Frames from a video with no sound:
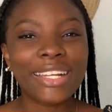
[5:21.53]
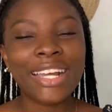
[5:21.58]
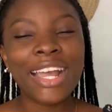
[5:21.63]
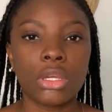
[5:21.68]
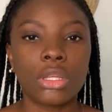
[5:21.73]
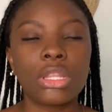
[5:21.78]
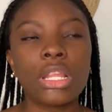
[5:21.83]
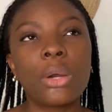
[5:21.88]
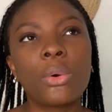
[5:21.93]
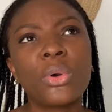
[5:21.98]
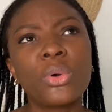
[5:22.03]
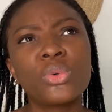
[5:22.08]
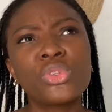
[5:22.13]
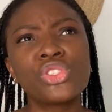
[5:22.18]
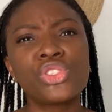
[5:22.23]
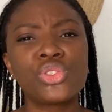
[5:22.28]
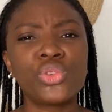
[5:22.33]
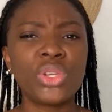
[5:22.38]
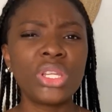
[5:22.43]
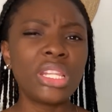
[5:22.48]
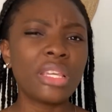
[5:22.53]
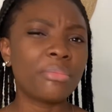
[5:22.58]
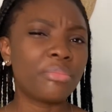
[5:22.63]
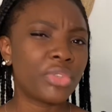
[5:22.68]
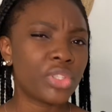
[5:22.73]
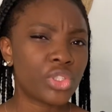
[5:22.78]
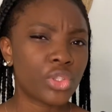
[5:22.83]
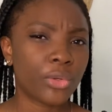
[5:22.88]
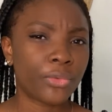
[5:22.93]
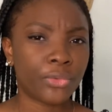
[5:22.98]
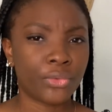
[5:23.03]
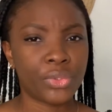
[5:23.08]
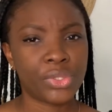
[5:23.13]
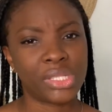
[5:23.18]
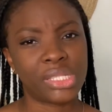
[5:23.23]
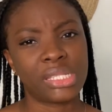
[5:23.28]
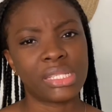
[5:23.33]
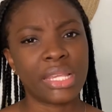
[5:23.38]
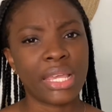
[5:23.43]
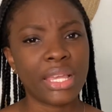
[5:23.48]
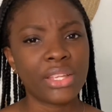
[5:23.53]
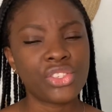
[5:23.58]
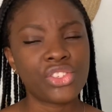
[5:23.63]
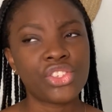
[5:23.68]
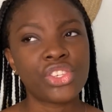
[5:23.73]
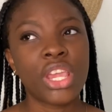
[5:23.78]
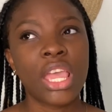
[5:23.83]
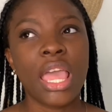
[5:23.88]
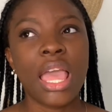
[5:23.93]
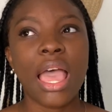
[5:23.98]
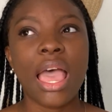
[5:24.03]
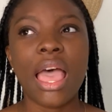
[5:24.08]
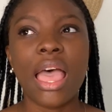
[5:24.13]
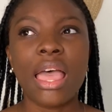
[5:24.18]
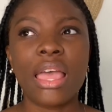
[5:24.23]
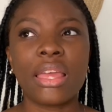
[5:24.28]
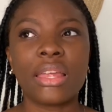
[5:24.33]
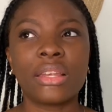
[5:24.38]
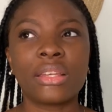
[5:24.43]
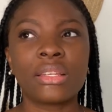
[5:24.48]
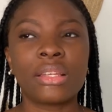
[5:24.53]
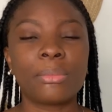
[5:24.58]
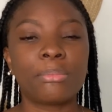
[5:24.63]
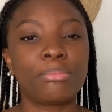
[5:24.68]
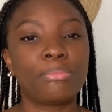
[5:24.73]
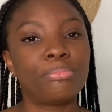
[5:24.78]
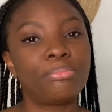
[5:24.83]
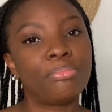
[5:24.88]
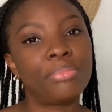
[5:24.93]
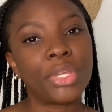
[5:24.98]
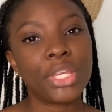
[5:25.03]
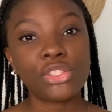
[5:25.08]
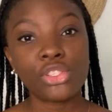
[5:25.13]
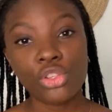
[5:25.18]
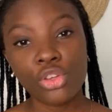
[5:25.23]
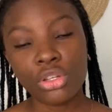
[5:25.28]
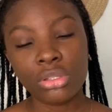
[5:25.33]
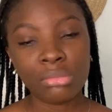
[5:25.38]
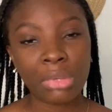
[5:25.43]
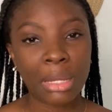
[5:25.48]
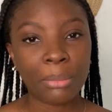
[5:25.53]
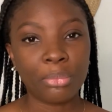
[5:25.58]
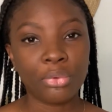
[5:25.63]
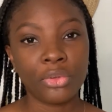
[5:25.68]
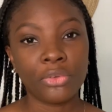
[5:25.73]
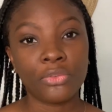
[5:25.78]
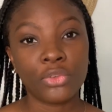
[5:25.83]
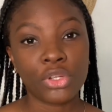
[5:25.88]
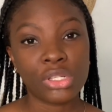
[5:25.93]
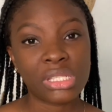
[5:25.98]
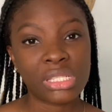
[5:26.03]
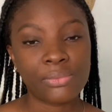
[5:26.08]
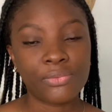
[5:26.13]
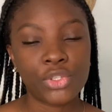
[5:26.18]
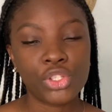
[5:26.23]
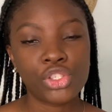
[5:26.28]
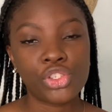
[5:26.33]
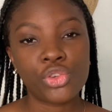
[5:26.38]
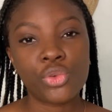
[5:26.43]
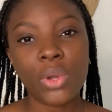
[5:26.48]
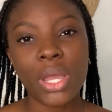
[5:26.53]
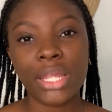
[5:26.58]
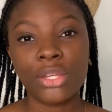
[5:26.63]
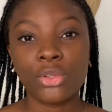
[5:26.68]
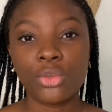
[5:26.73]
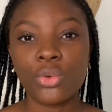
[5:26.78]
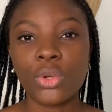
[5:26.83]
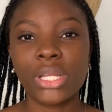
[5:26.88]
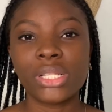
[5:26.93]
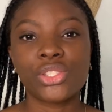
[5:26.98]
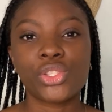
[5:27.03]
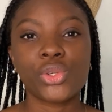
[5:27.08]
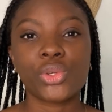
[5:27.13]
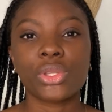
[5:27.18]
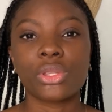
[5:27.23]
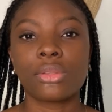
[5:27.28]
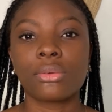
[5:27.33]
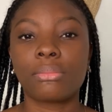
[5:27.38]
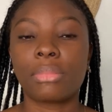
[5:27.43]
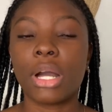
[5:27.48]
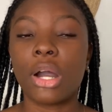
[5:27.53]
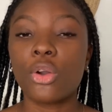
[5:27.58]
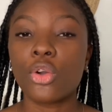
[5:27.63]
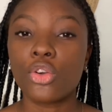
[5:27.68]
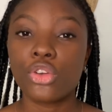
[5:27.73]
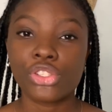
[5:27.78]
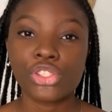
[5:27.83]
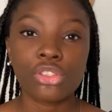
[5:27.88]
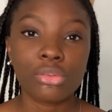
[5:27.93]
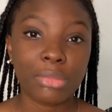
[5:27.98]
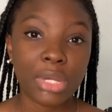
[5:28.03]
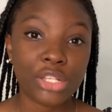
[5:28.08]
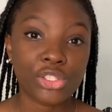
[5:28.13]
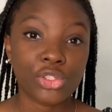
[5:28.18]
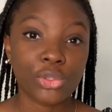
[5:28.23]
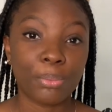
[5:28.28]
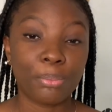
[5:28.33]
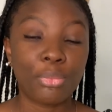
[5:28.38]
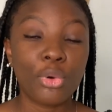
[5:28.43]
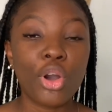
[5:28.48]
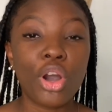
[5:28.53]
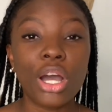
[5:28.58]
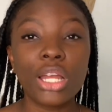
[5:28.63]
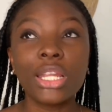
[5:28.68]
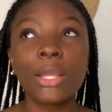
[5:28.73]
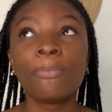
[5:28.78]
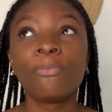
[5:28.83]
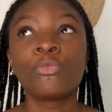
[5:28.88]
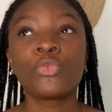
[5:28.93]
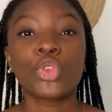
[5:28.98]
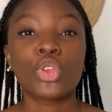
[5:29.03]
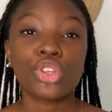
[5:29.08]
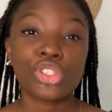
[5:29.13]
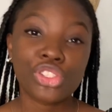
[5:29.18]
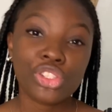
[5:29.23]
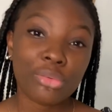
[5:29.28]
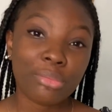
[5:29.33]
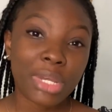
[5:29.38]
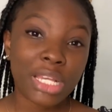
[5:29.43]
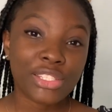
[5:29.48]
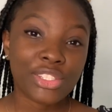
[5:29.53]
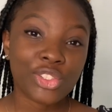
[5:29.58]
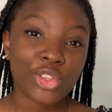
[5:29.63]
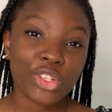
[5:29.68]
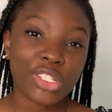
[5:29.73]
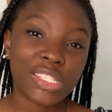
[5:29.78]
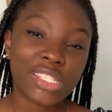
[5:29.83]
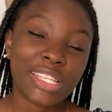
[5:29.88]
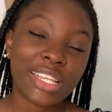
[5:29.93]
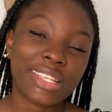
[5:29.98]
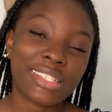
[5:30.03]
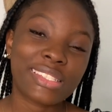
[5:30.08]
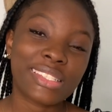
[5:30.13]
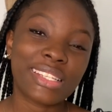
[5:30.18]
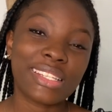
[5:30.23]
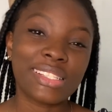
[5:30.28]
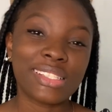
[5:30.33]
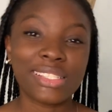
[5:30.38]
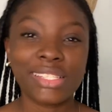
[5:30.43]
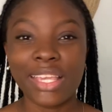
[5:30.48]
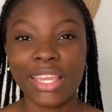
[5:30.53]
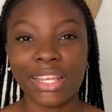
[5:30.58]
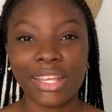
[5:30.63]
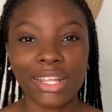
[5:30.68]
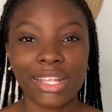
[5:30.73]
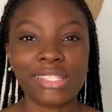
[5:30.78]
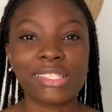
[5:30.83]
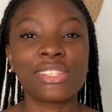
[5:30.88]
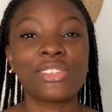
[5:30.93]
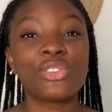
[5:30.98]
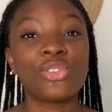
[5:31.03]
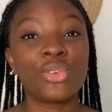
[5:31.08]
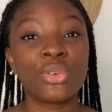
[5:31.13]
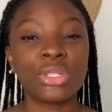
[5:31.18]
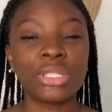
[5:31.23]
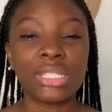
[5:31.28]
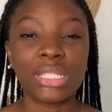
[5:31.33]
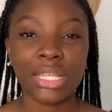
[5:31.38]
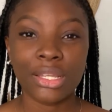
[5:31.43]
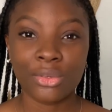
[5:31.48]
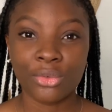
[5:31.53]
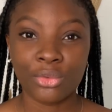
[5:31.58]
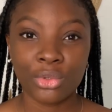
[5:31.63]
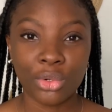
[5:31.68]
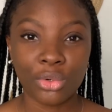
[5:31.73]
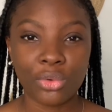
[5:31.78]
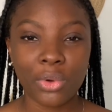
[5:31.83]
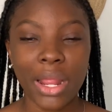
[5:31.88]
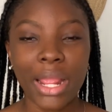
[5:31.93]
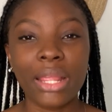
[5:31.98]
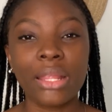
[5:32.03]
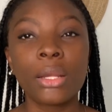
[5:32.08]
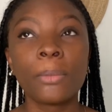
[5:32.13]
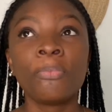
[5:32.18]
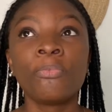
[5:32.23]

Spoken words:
Now, I was doing a bit of research, and based on my previous video, I know I talked about customer support, customer success in tech as a non-tech role, right?